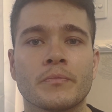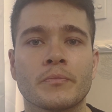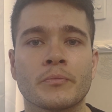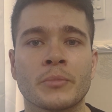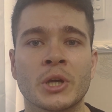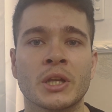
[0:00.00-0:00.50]

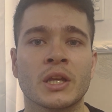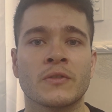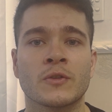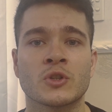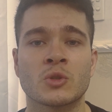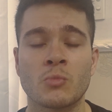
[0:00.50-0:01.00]
But if
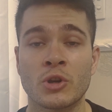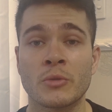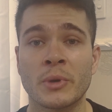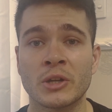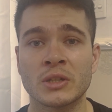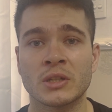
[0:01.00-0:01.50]
you're smart
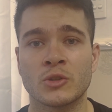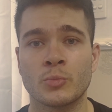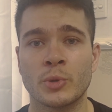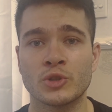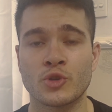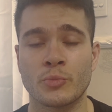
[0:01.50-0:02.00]
about it and you
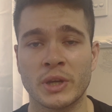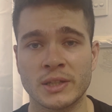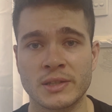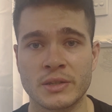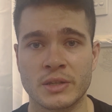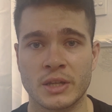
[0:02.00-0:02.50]
build your
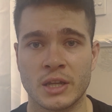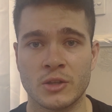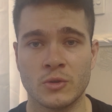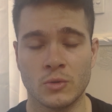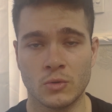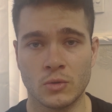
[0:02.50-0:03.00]
base and
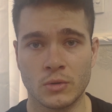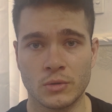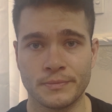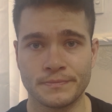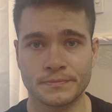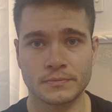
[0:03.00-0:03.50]
you
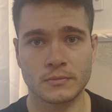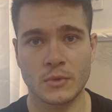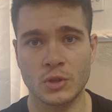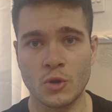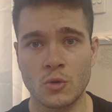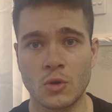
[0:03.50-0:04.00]

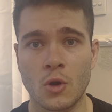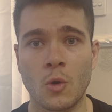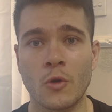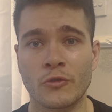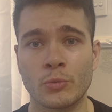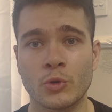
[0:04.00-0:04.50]
don't go
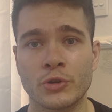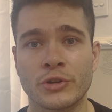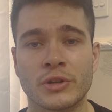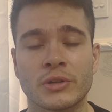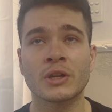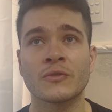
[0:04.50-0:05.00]
overboard,
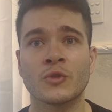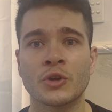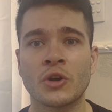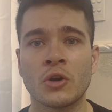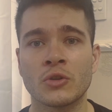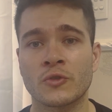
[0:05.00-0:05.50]
you can avoid
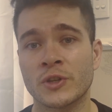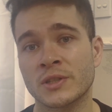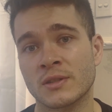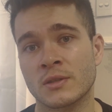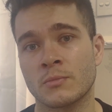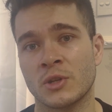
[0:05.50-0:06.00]
all the
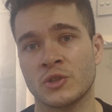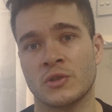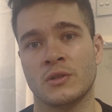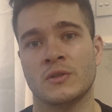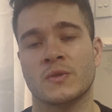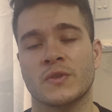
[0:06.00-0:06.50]
risks mentioned
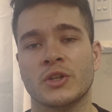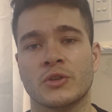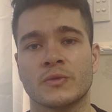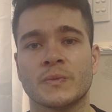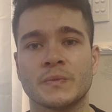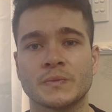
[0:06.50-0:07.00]
in this
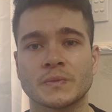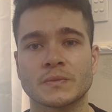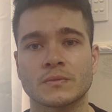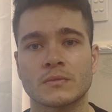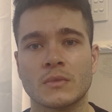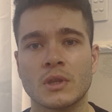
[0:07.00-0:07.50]
video.
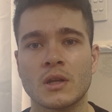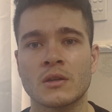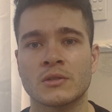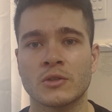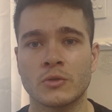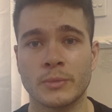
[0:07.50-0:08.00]

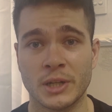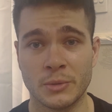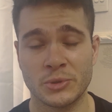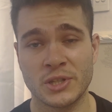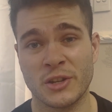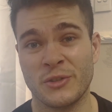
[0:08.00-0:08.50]
So my name
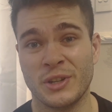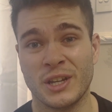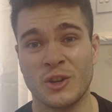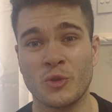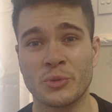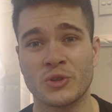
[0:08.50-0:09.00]
is Henry. I
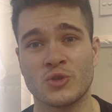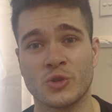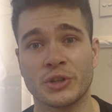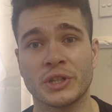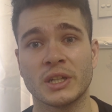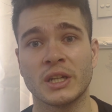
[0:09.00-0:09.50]
hope you
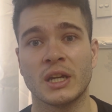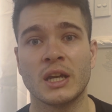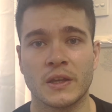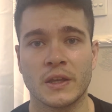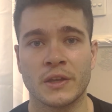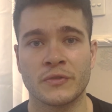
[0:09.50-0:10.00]
enjoyed.
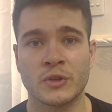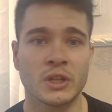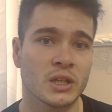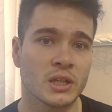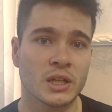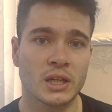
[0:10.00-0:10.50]
If you
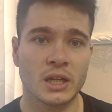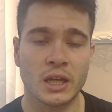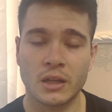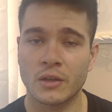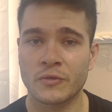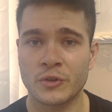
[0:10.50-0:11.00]
did,
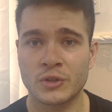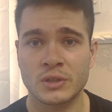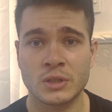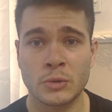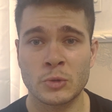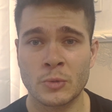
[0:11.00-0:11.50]
I'd love for you to
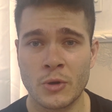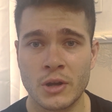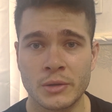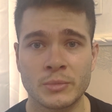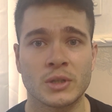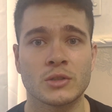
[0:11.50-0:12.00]

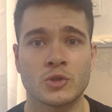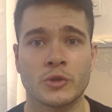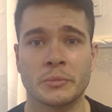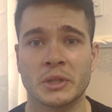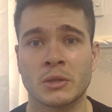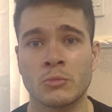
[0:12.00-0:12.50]
subscribe,
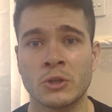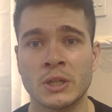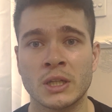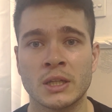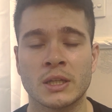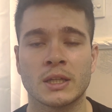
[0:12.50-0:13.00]
join my
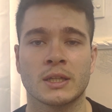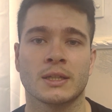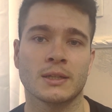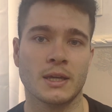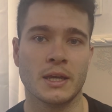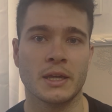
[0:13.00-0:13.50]
community,
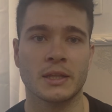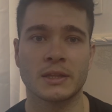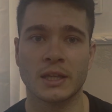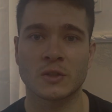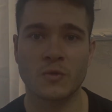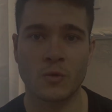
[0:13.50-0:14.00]
and thanks for